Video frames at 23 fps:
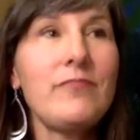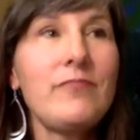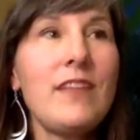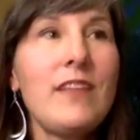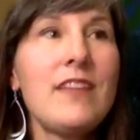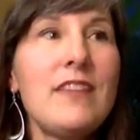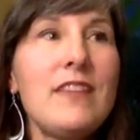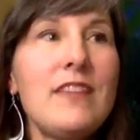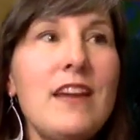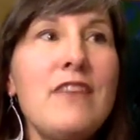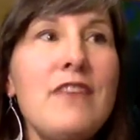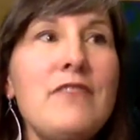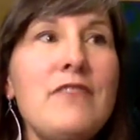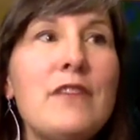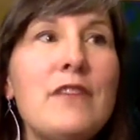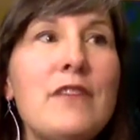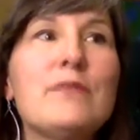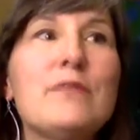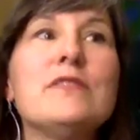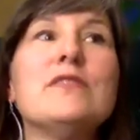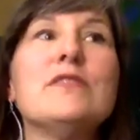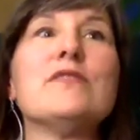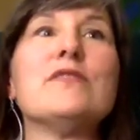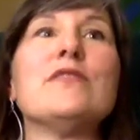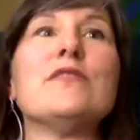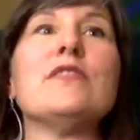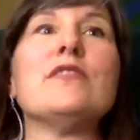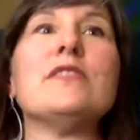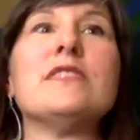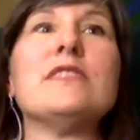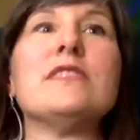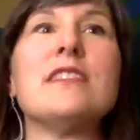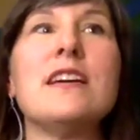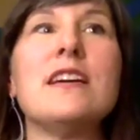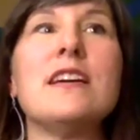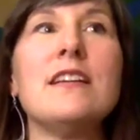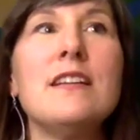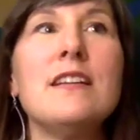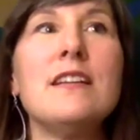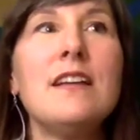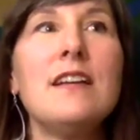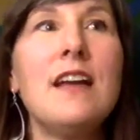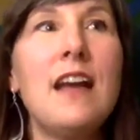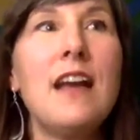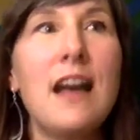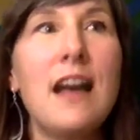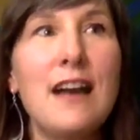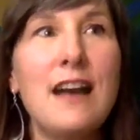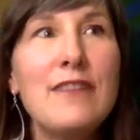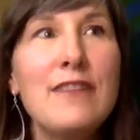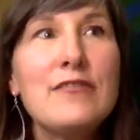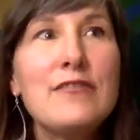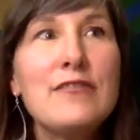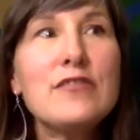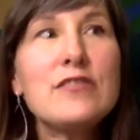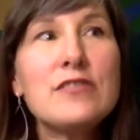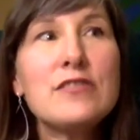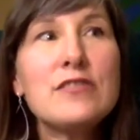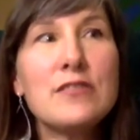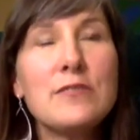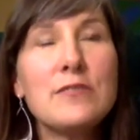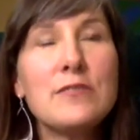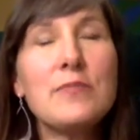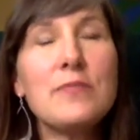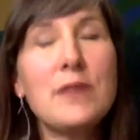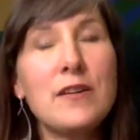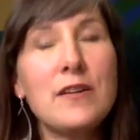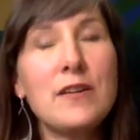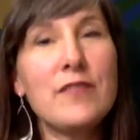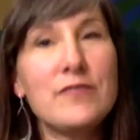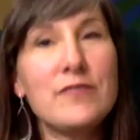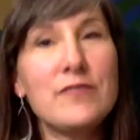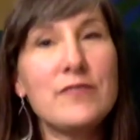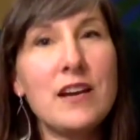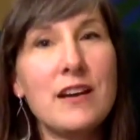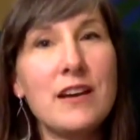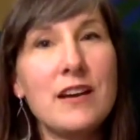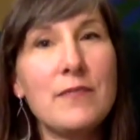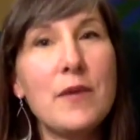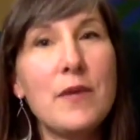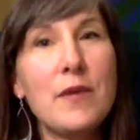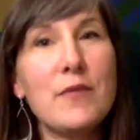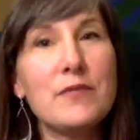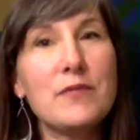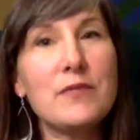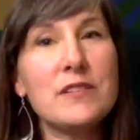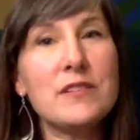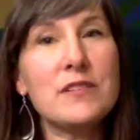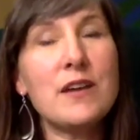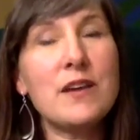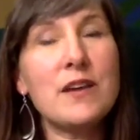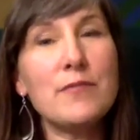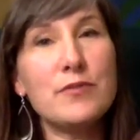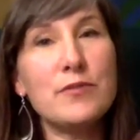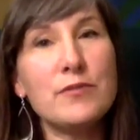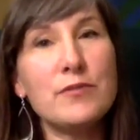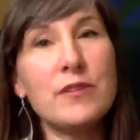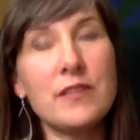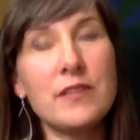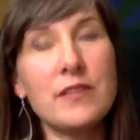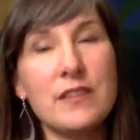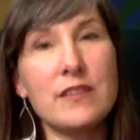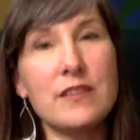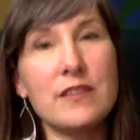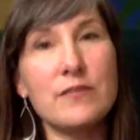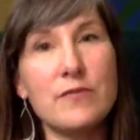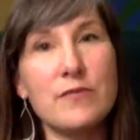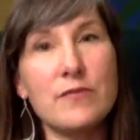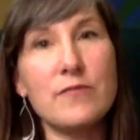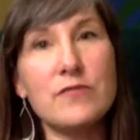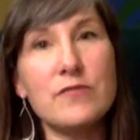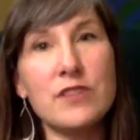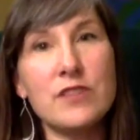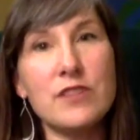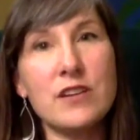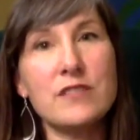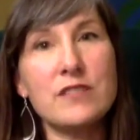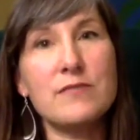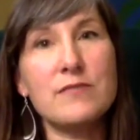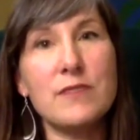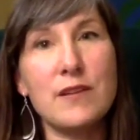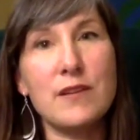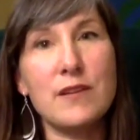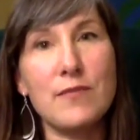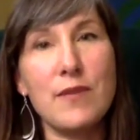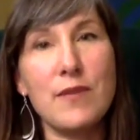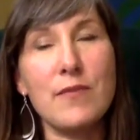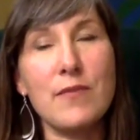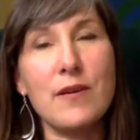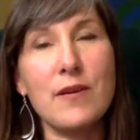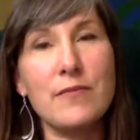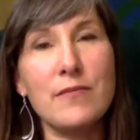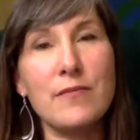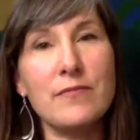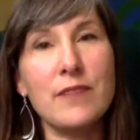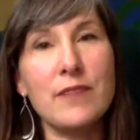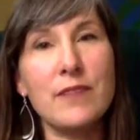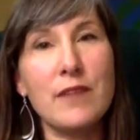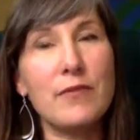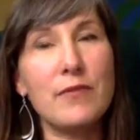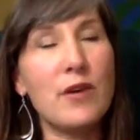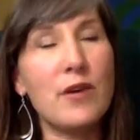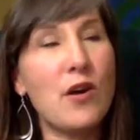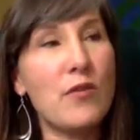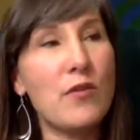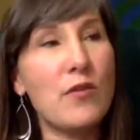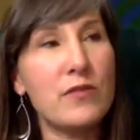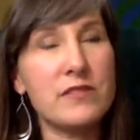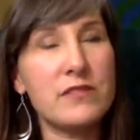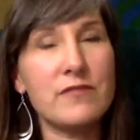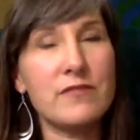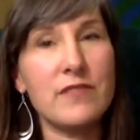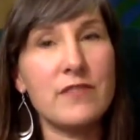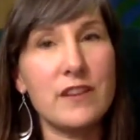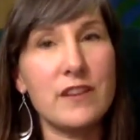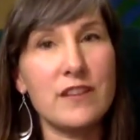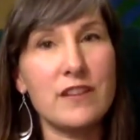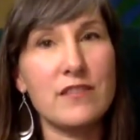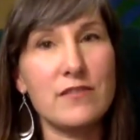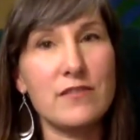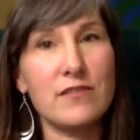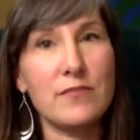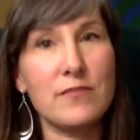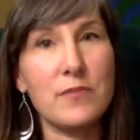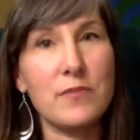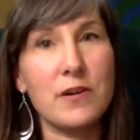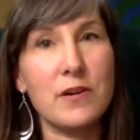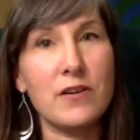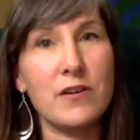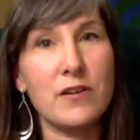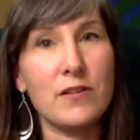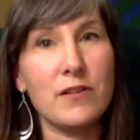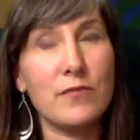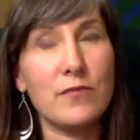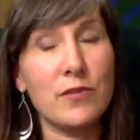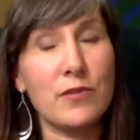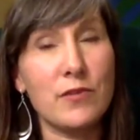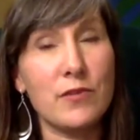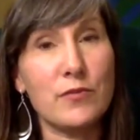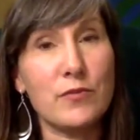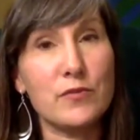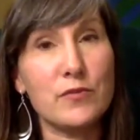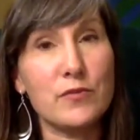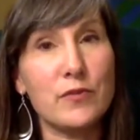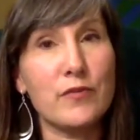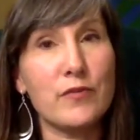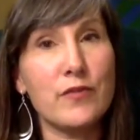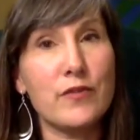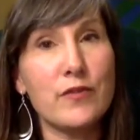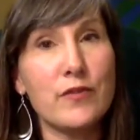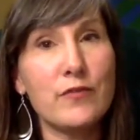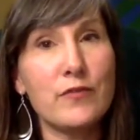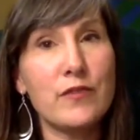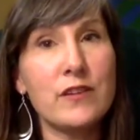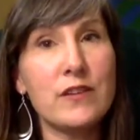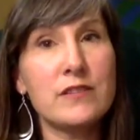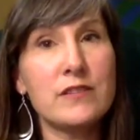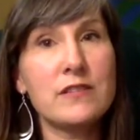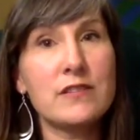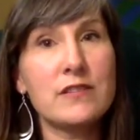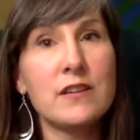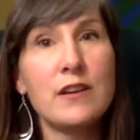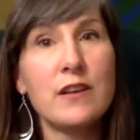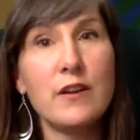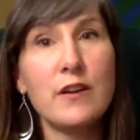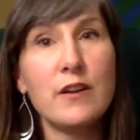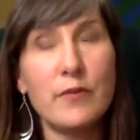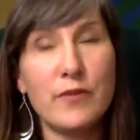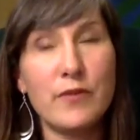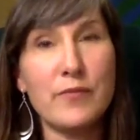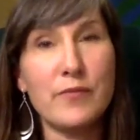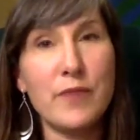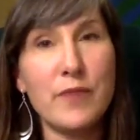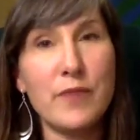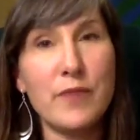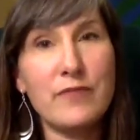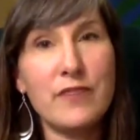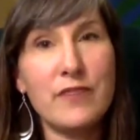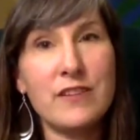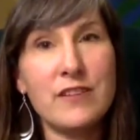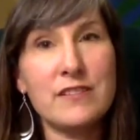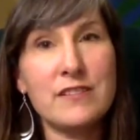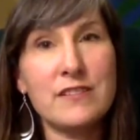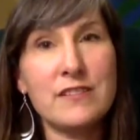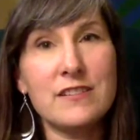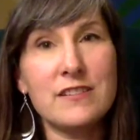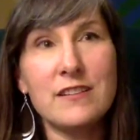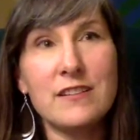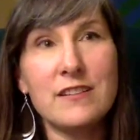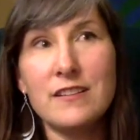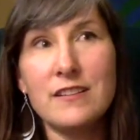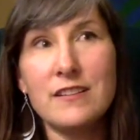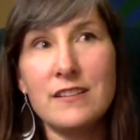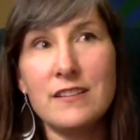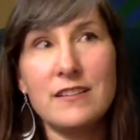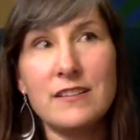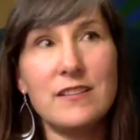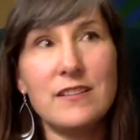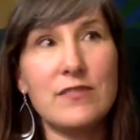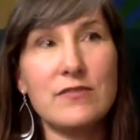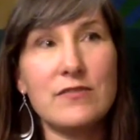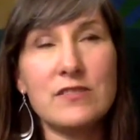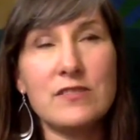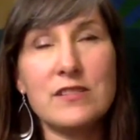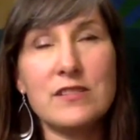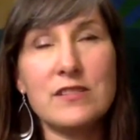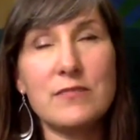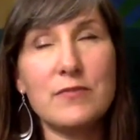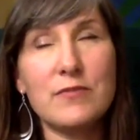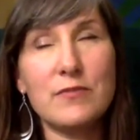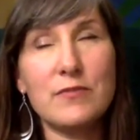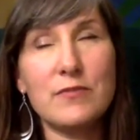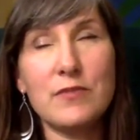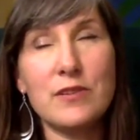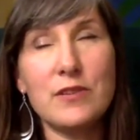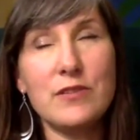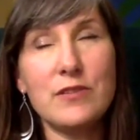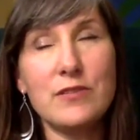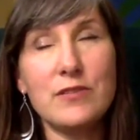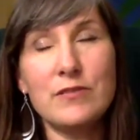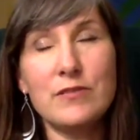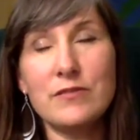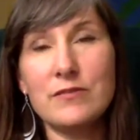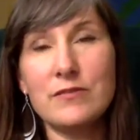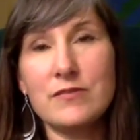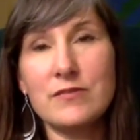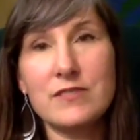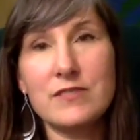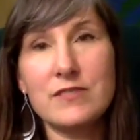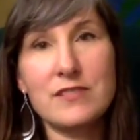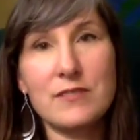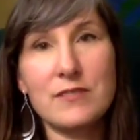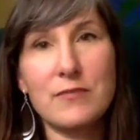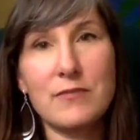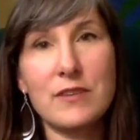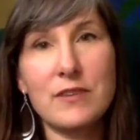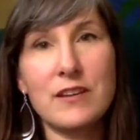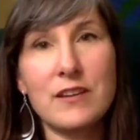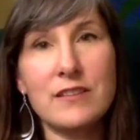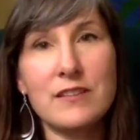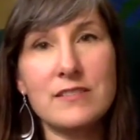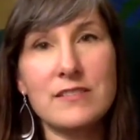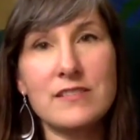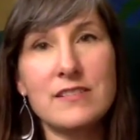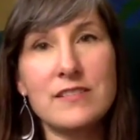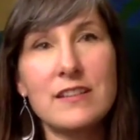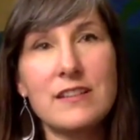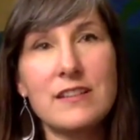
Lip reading: that I found was useful is that after a certain period of time, I would stop doing things with just me and my mom. I would always invite a third party, whether it was one of her friends, one of my friends, just someone we knew, someone else.